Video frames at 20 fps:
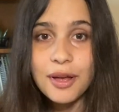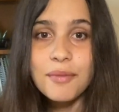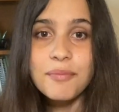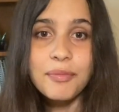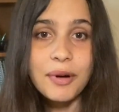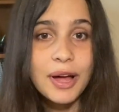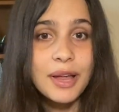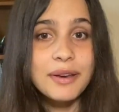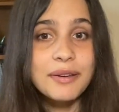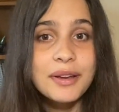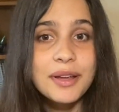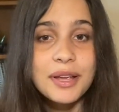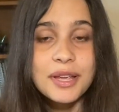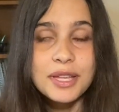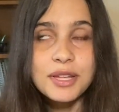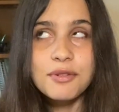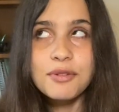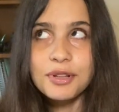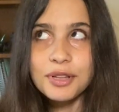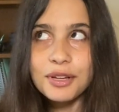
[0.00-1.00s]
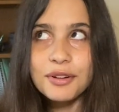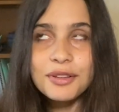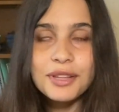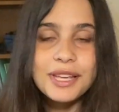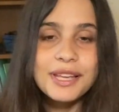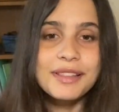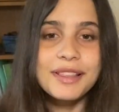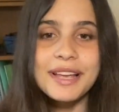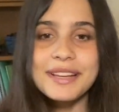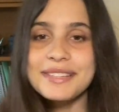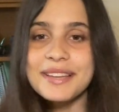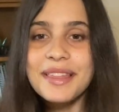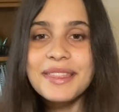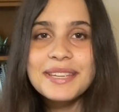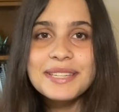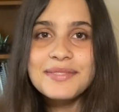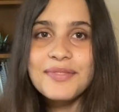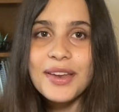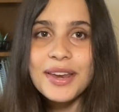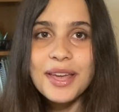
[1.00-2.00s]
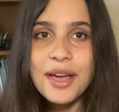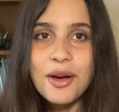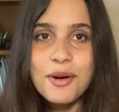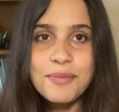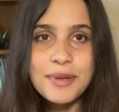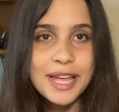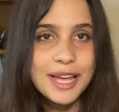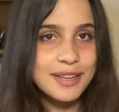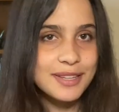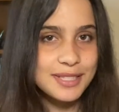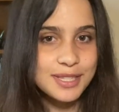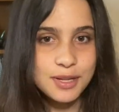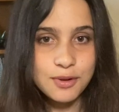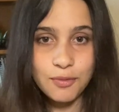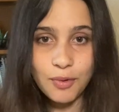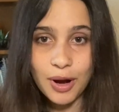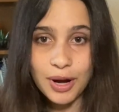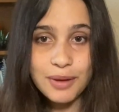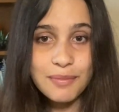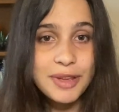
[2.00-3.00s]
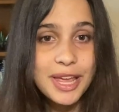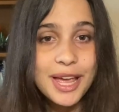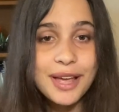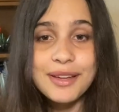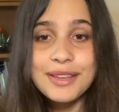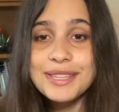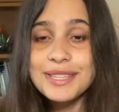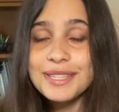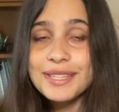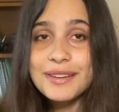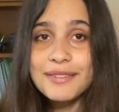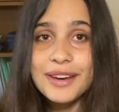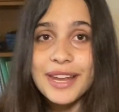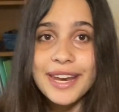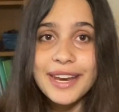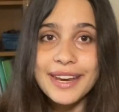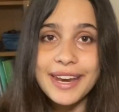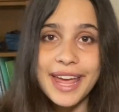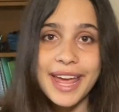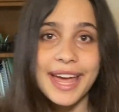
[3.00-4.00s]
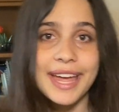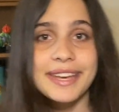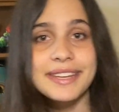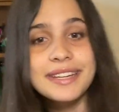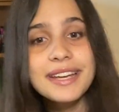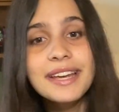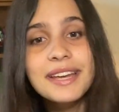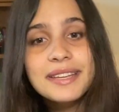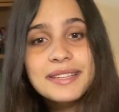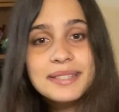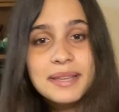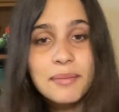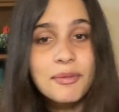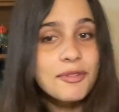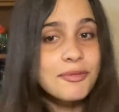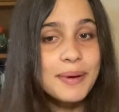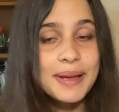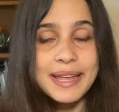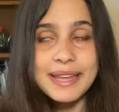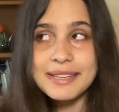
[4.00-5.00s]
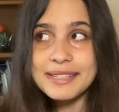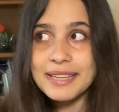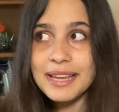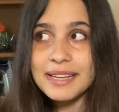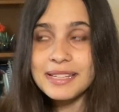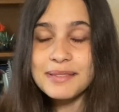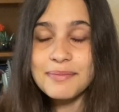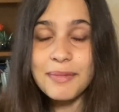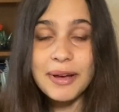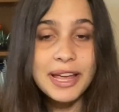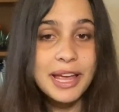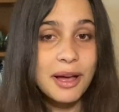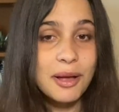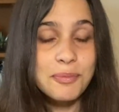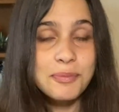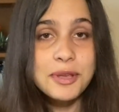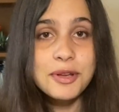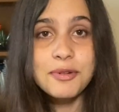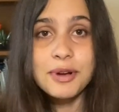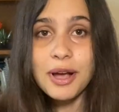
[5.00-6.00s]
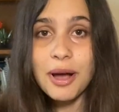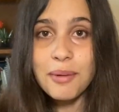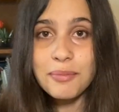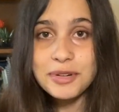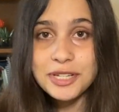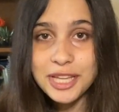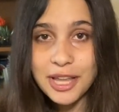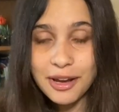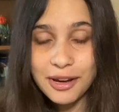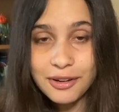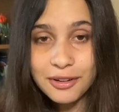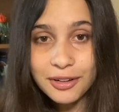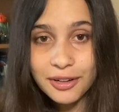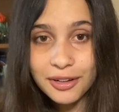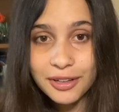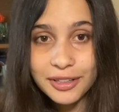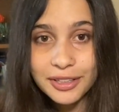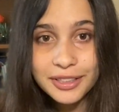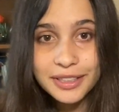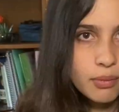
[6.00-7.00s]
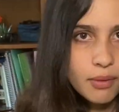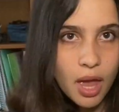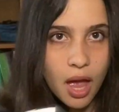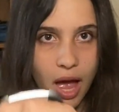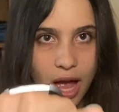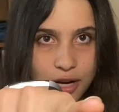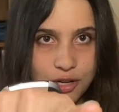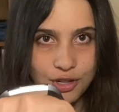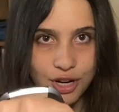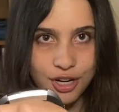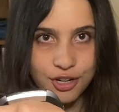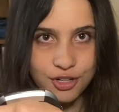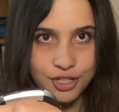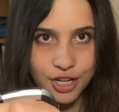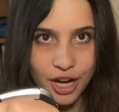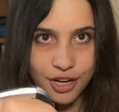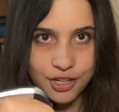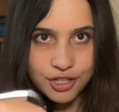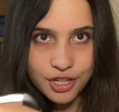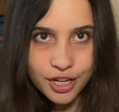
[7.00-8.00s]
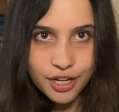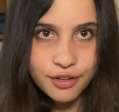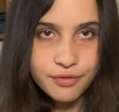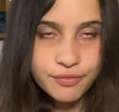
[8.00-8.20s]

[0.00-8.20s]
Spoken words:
but you clearly clicked on this video because you want to be a good student and some of my insights might help you accomplish that goal. Hydrate or dehydrate.